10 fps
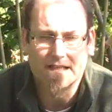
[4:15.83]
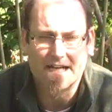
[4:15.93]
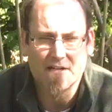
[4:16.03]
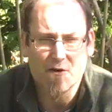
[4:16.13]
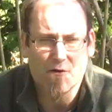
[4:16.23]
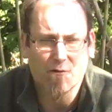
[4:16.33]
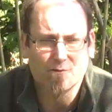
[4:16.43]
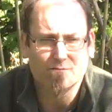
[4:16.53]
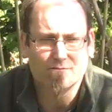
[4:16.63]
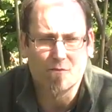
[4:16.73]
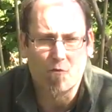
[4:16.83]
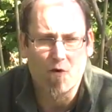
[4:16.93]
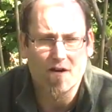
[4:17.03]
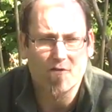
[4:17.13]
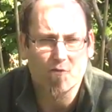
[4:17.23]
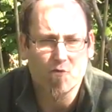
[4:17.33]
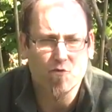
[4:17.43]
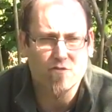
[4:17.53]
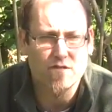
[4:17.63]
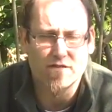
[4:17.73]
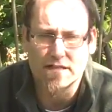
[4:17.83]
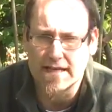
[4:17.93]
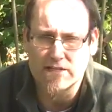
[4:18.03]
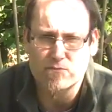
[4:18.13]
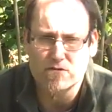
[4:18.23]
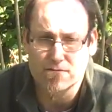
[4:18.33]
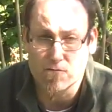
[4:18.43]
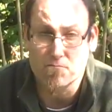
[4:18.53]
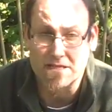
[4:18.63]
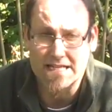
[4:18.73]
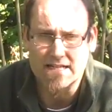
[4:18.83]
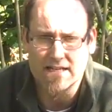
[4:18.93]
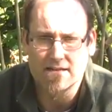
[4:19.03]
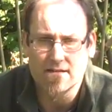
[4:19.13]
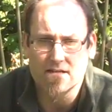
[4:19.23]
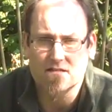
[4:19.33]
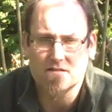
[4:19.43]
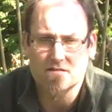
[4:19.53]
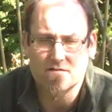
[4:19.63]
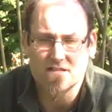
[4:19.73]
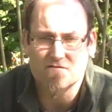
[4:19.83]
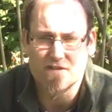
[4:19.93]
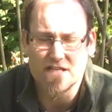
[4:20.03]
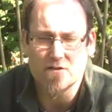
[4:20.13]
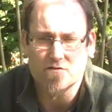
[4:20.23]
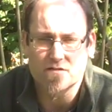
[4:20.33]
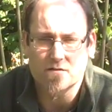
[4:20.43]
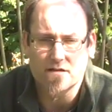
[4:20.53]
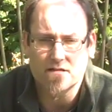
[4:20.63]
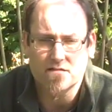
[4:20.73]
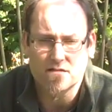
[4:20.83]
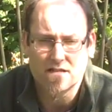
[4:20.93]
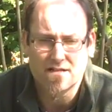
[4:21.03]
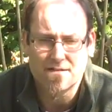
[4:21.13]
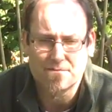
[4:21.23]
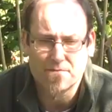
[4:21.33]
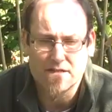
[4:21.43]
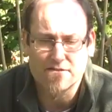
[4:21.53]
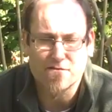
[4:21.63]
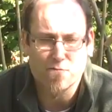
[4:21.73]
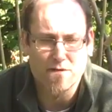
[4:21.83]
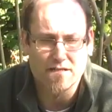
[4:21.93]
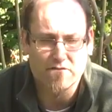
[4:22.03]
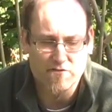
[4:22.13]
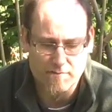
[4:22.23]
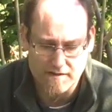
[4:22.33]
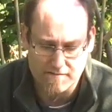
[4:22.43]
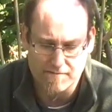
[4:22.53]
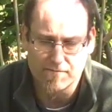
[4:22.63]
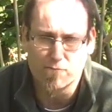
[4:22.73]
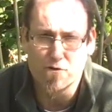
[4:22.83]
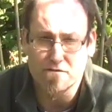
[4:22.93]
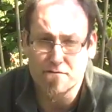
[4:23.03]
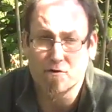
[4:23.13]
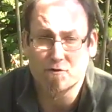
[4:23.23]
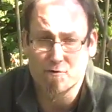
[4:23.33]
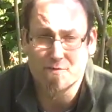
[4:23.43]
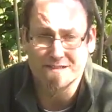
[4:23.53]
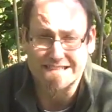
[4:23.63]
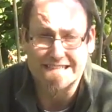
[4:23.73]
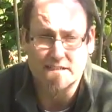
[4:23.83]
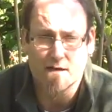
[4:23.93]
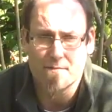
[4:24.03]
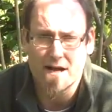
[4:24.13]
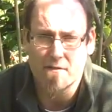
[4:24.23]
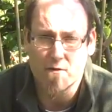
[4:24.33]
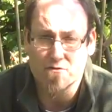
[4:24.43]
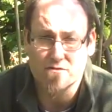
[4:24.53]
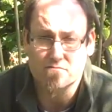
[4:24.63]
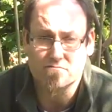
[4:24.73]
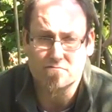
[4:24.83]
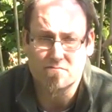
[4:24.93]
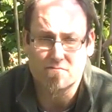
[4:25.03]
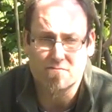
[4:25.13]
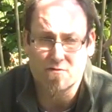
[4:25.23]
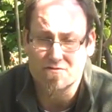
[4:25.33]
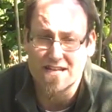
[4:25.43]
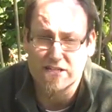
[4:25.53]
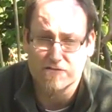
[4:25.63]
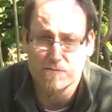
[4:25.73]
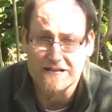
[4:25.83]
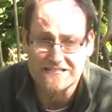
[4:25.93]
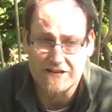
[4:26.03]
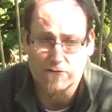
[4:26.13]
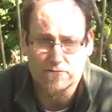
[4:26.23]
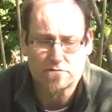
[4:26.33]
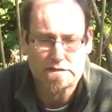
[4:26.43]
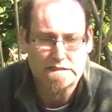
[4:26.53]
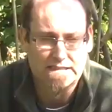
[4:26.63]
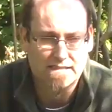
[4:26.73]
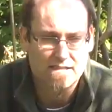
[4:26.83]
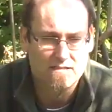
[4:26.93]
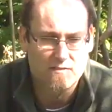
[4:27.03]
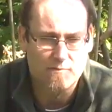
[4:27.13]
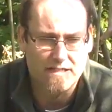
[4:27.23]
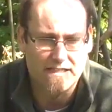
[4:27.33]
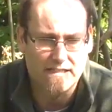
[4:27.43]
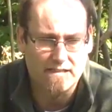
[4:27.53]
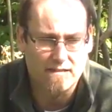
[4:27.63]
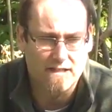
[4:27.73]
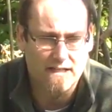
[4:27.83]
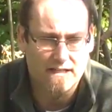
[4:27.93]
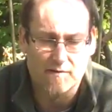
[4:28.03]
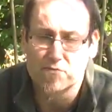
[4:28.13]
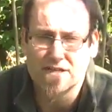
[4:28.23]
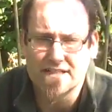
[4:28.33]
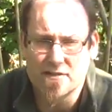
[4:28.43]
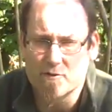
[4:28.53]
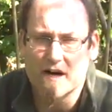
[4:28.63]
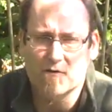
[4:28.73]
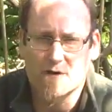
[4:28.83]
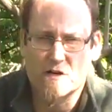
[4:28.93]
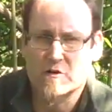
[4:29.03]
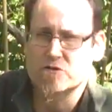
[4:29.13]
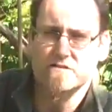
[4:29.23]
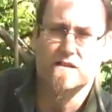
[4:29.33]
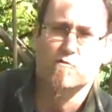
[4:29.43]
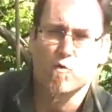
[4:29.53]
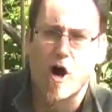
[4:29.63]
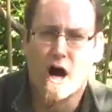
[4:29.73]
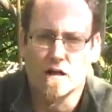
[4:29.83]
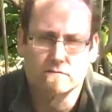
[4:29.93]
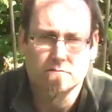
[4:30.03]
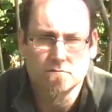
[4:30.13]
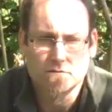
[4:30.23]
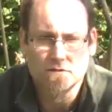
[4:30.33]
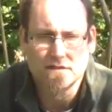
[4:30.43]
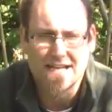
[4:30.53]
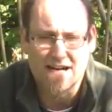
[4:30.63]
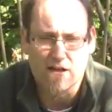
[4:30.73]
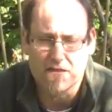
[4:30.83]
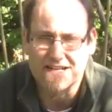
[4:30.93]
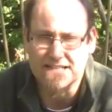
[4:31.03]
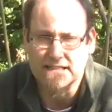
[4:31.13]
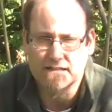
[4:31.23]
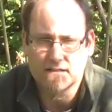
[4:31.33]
I know one of the rules of engagement for me in this video series is for me to speak with vulnerability about those things for myself, to be completely unrehearsed and raw and authentic.